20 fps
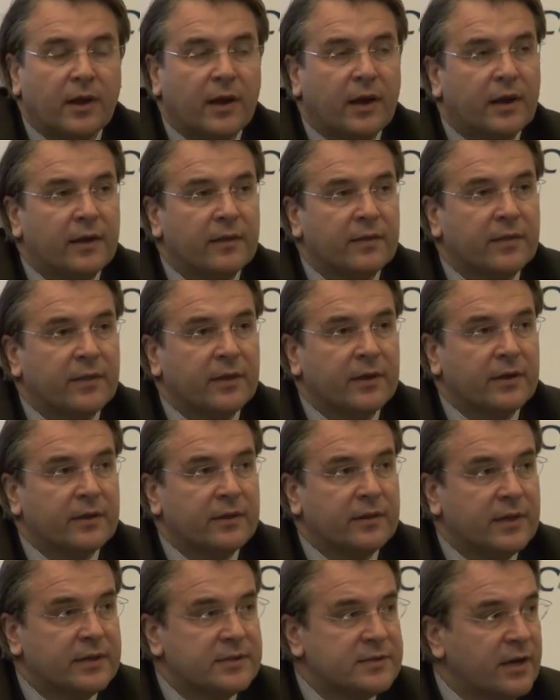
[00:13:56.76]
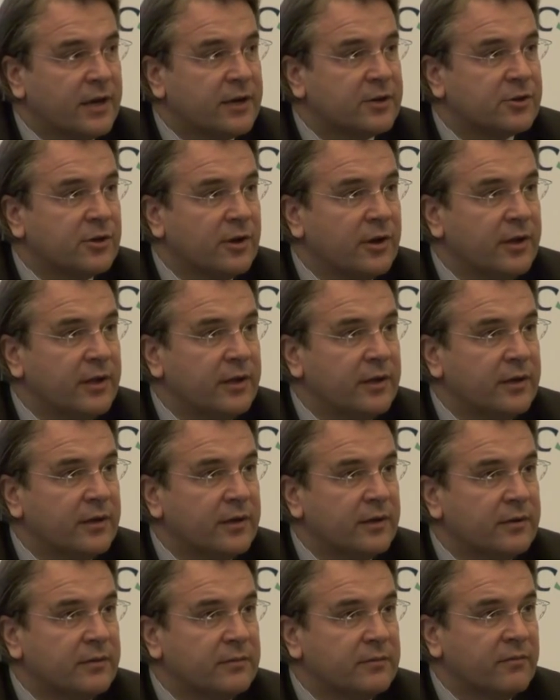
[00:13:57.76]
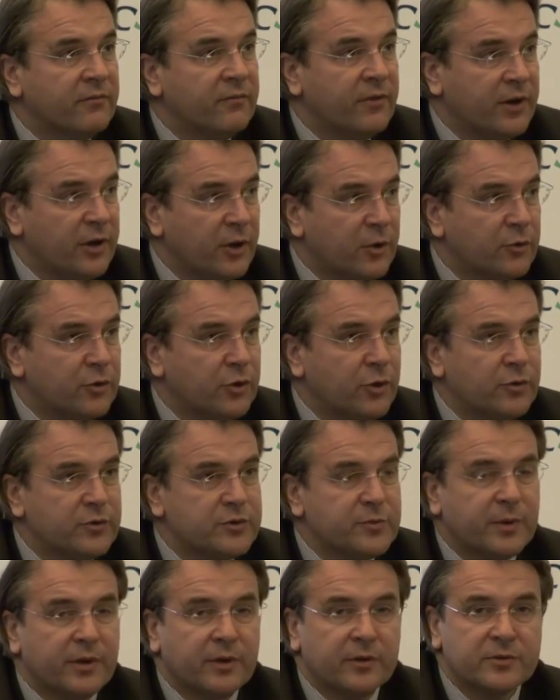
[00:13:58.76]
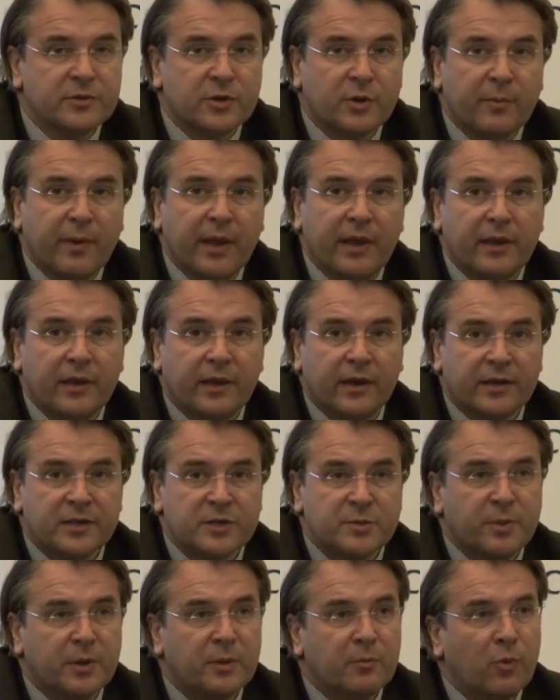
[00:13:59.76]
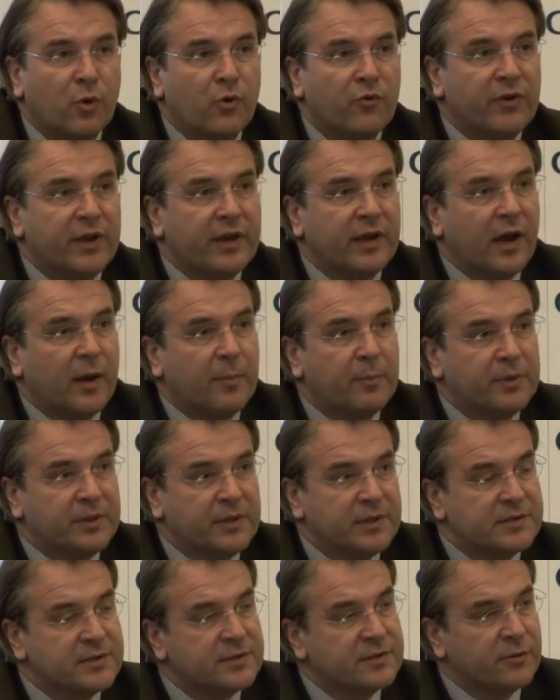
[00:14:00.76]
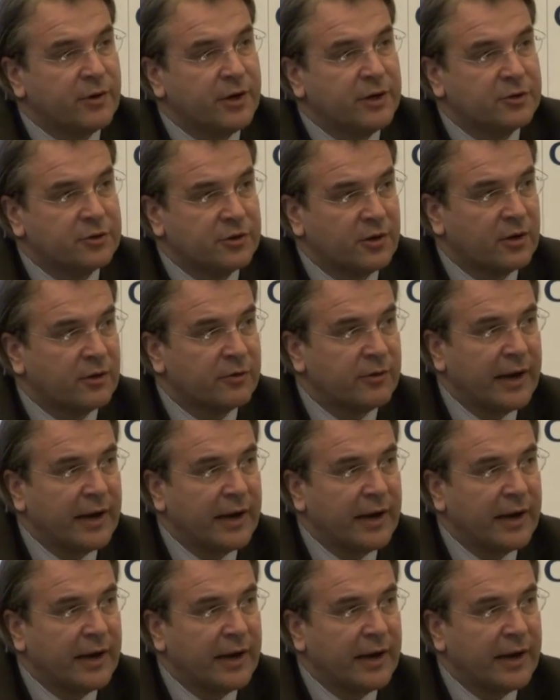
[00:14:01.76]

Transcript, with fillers: And uh, that's actually very good news because Romania has been moving up these regional